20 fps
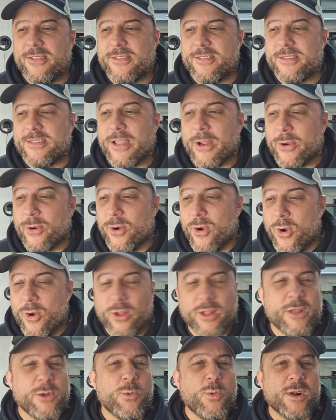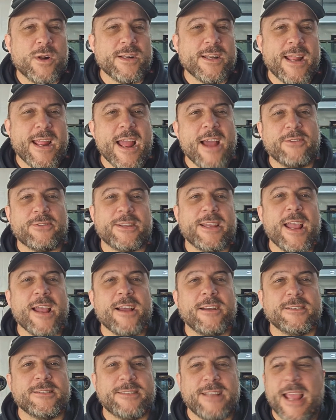there were only 1.5
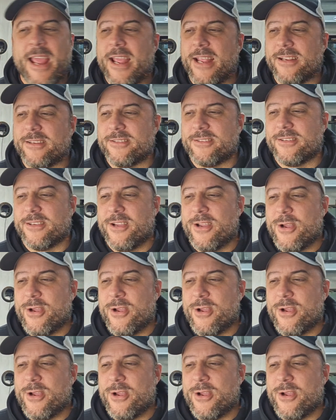gallon tanks,